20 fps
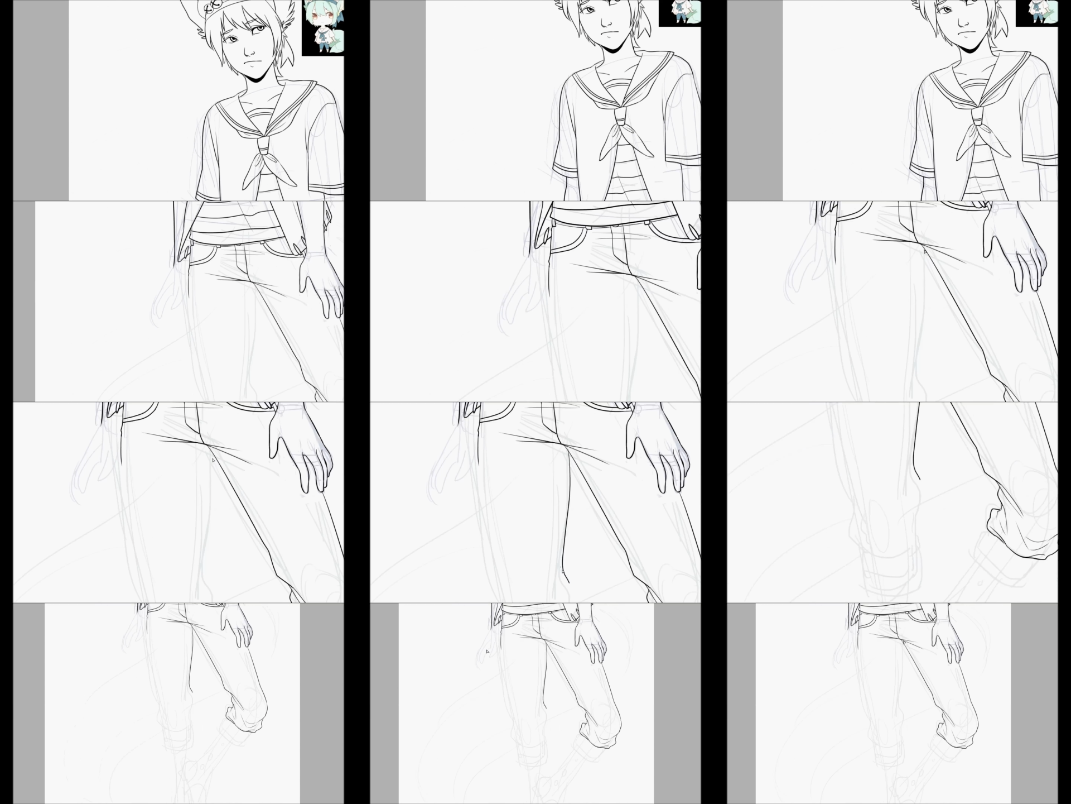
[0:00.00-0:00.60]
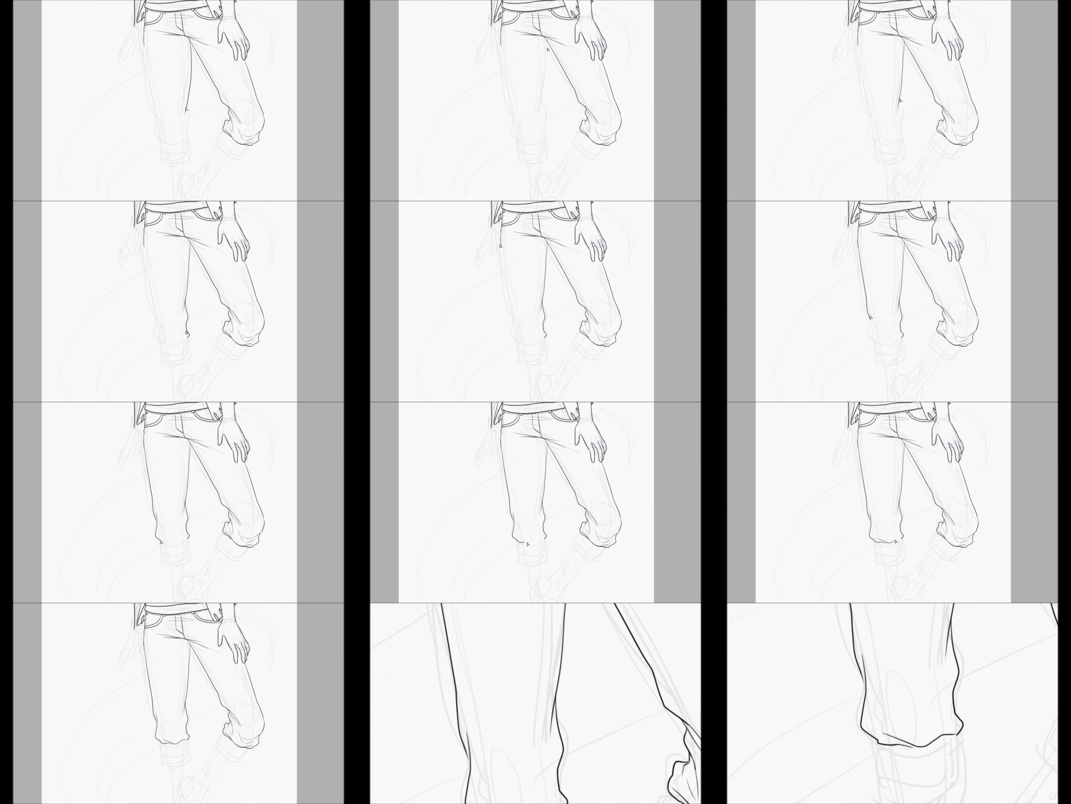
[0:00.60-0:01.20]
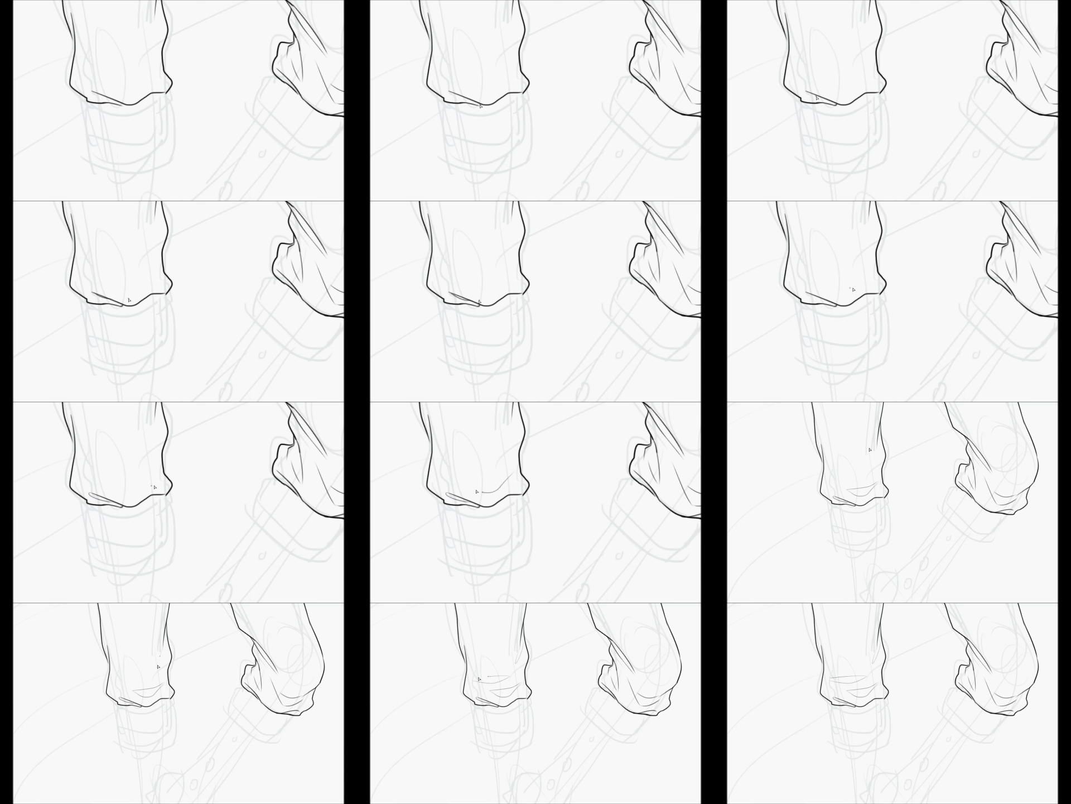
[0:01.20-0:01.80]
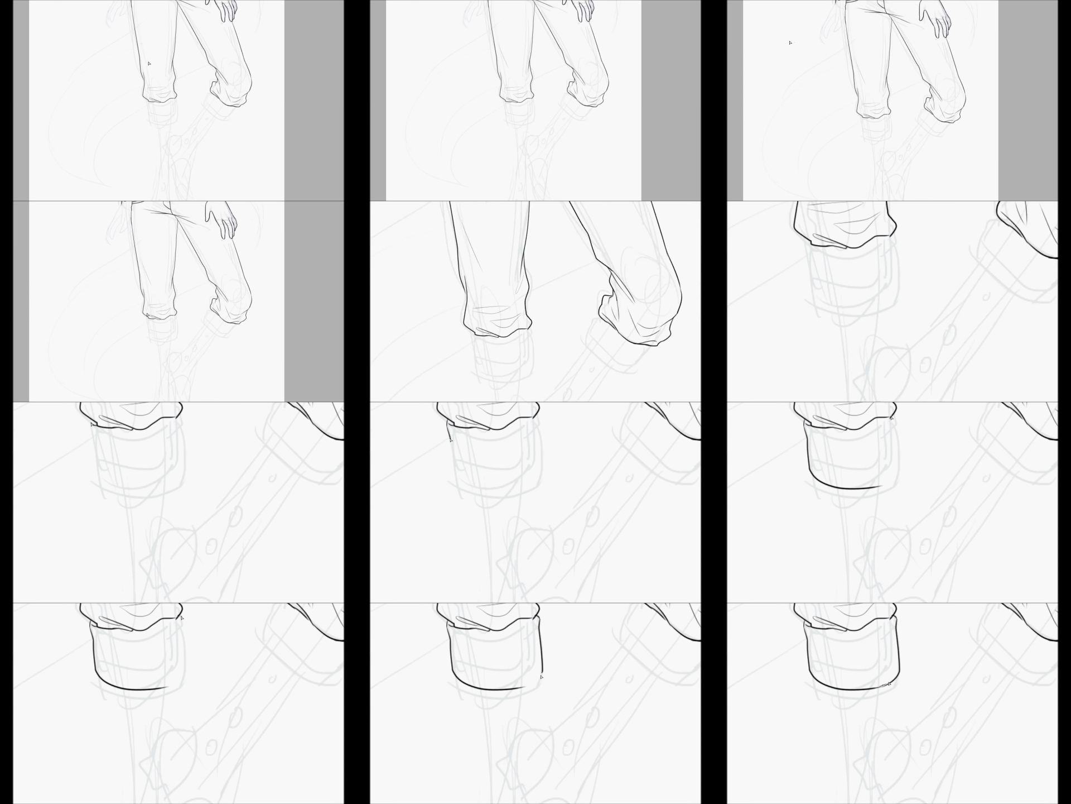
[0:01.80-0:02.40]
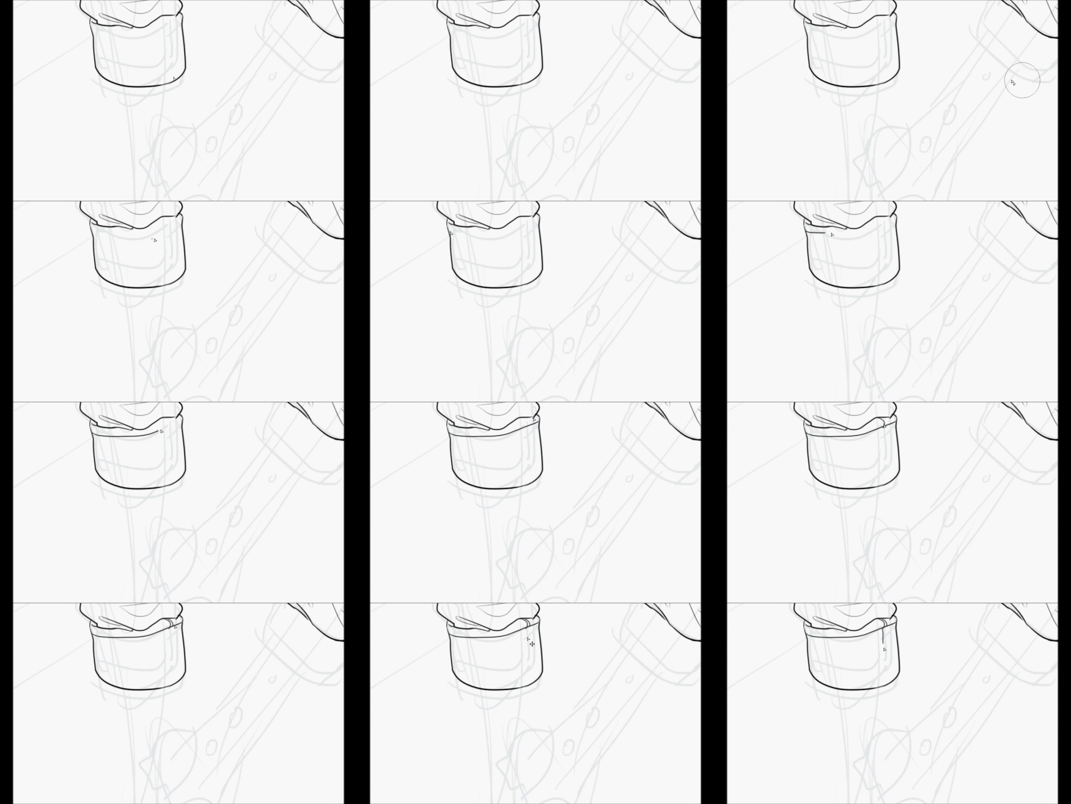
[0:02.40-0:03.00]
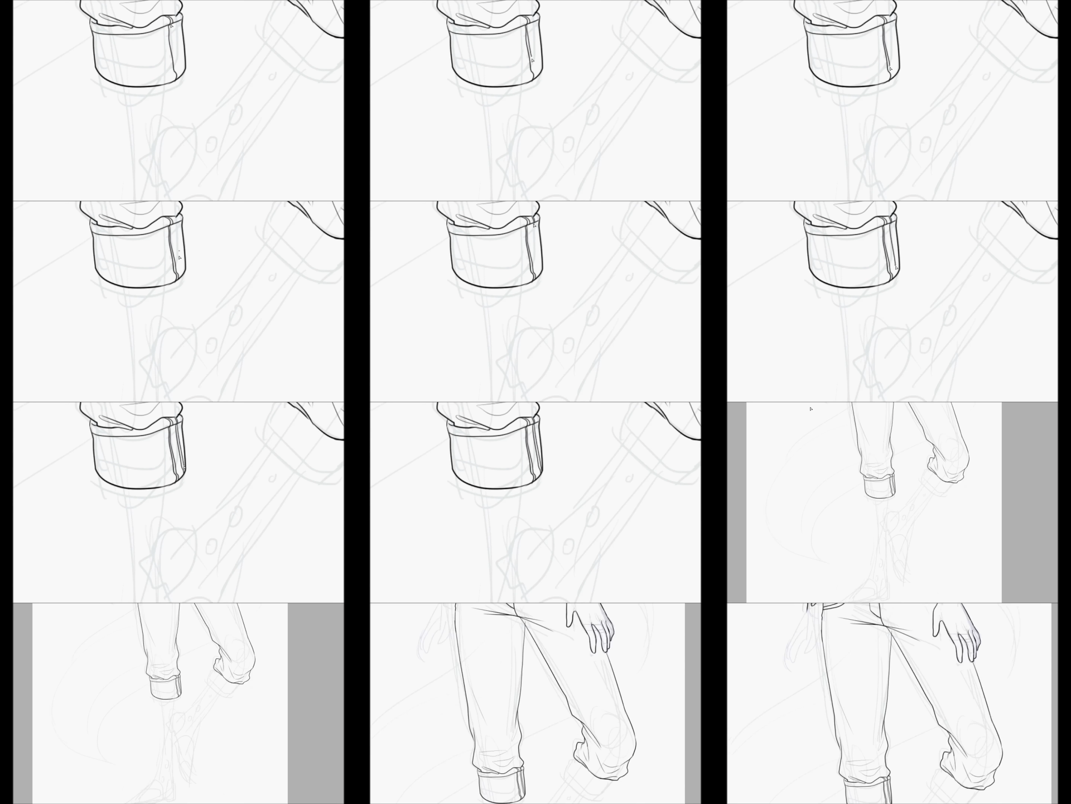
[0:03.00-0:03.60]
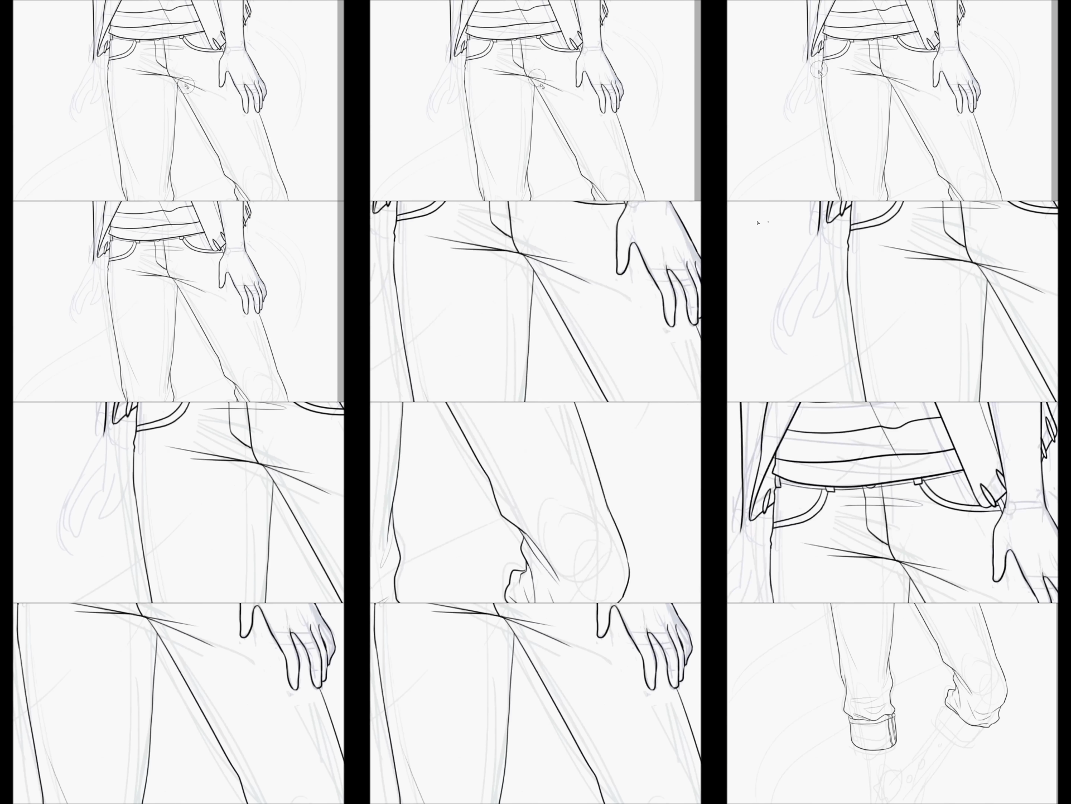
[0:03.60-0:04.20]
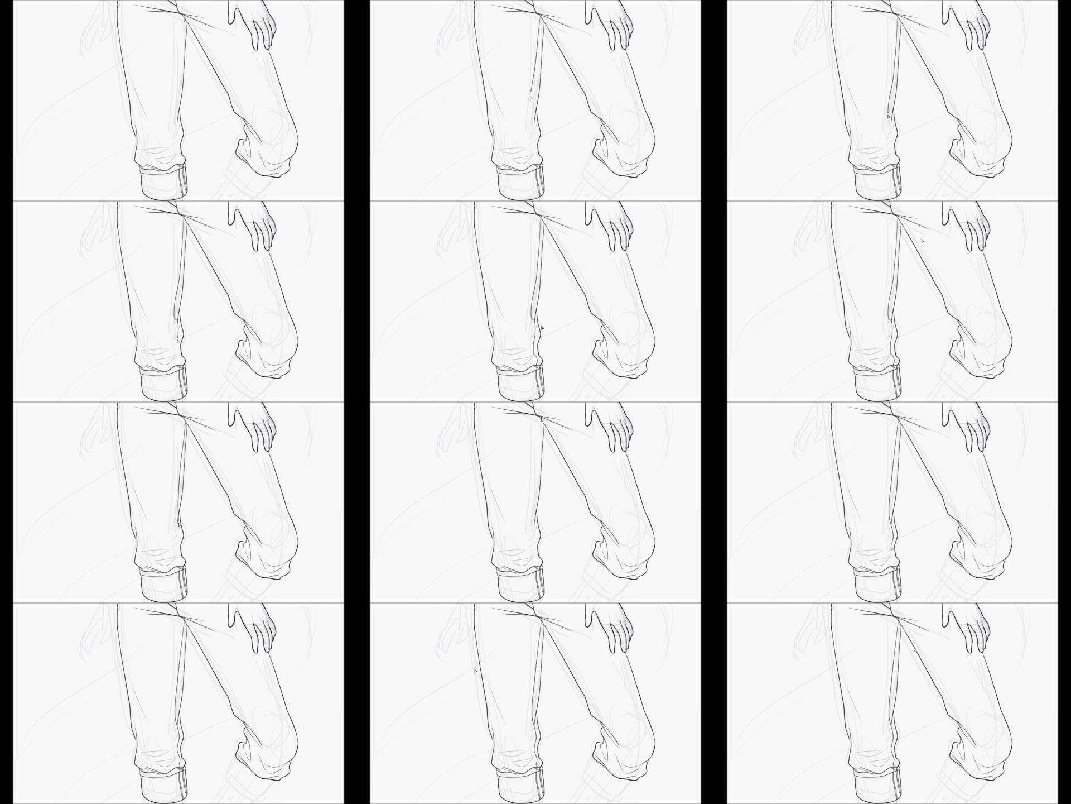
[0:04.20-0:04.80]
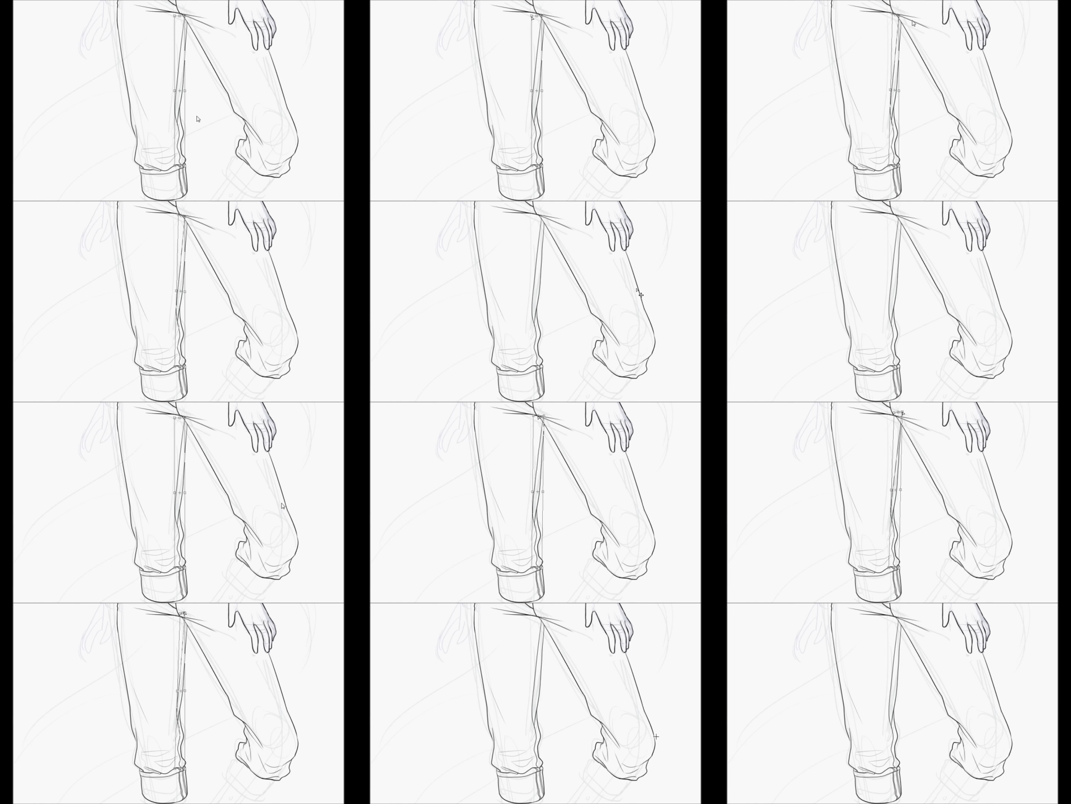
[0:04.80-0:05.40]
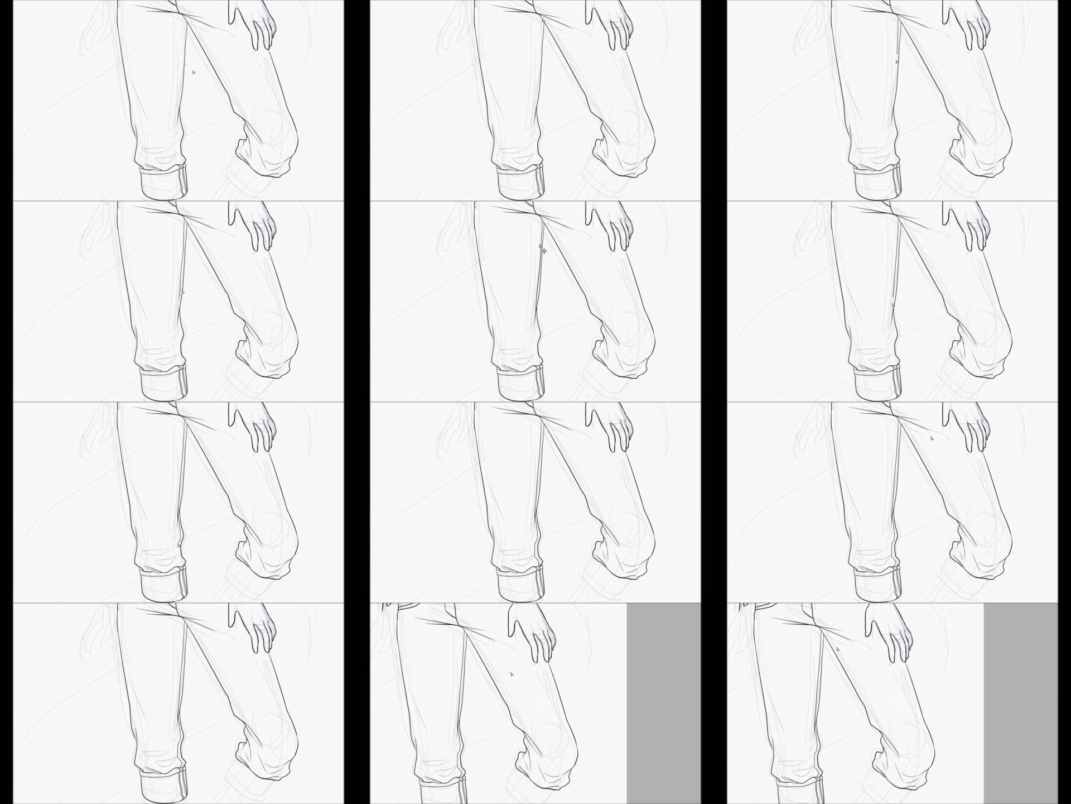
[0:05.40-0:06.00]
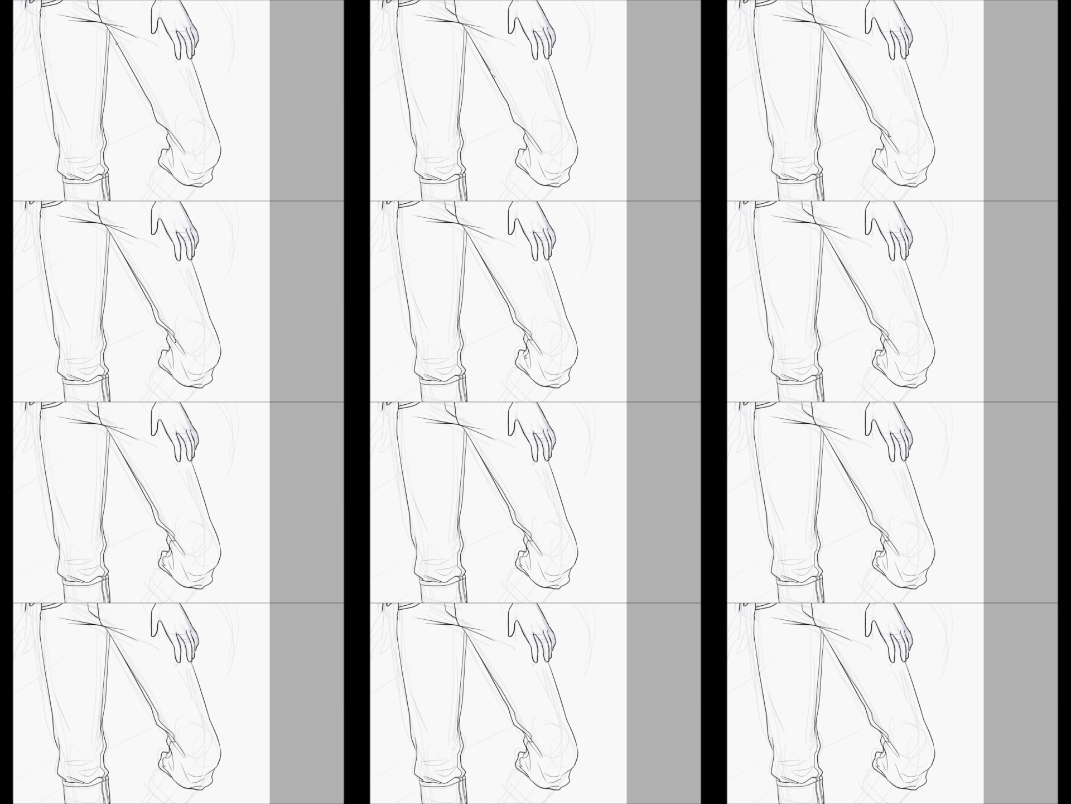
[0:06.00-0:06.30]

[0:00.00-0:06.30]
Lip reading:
(no speaker visible)